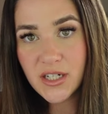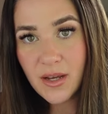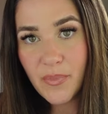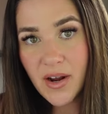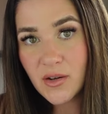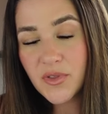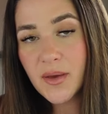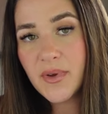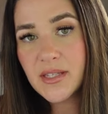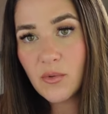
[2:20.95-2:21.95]
to get pregnant with
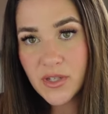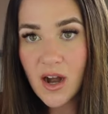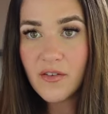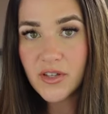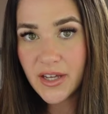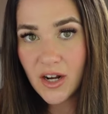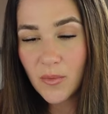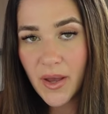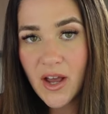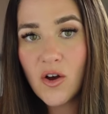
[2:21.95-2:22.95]
them because I wasn't ovulating
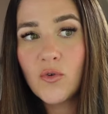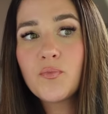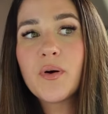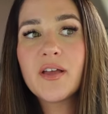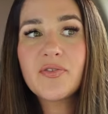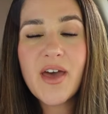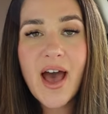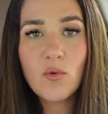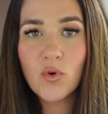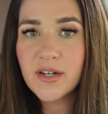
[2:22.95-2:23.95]
on my own, but
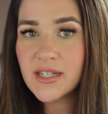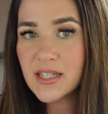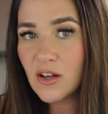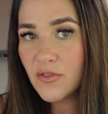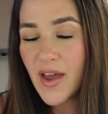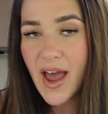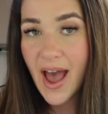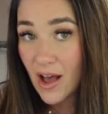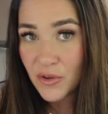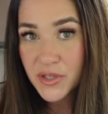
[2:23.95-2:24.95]
that worked itself
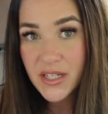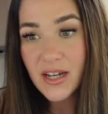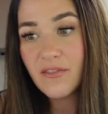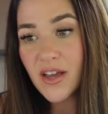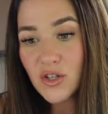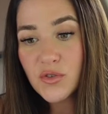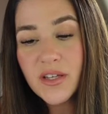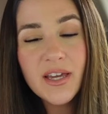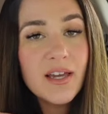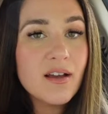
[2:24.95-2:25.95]
out
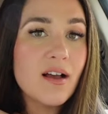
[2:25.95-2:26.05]
eventually.